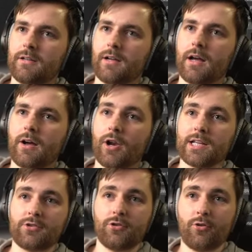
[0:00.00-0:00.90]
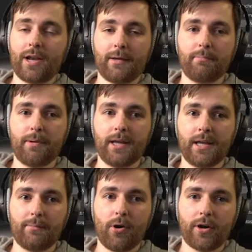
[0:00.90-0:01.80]
Uh, unless you're doing like big
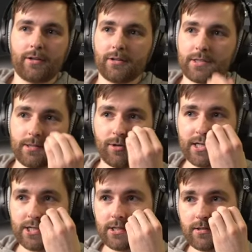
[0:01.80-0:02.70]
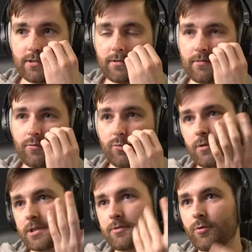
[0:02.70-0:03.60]
particle simulations,
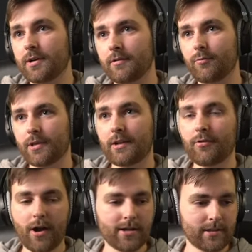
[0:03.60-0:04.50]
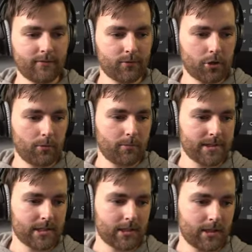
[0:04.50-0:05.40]
which when well, then you're asking for trouble
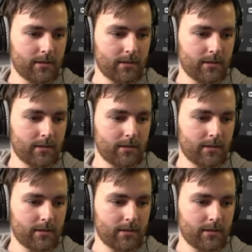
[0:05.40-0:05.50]
basically.